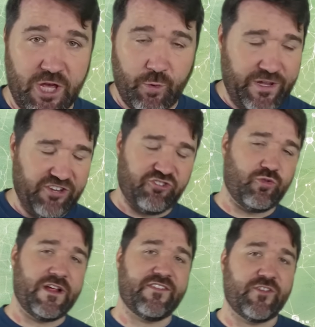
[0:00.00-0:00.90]
We
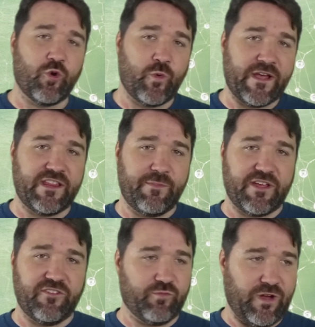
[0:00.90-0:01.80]
destroy it so quickly
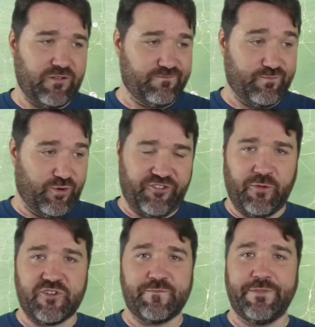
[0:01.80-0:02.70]
because, well, we're
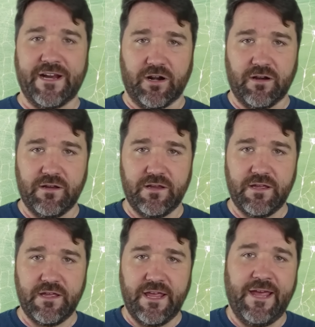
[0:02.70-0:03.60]
so much bigger.
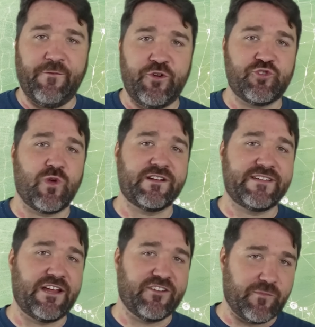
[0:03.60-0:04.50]
If we shrunk
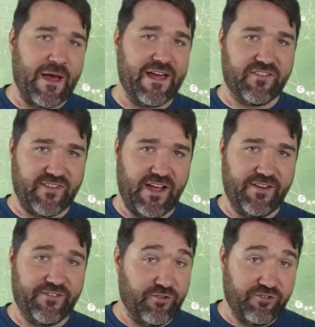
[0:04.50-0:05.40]
down to spider
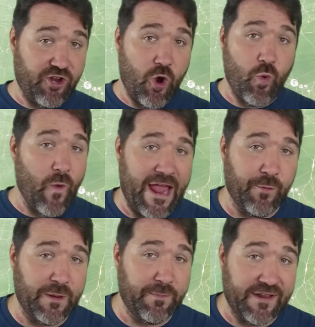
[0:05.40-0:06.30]
size, there's no way
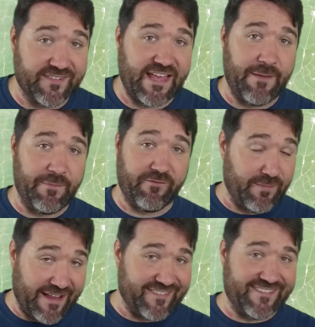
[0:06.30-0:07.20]
we'd be escaping
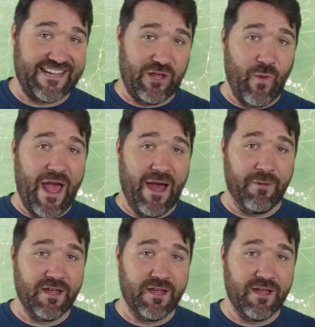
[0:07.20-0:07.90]
from that sticky web.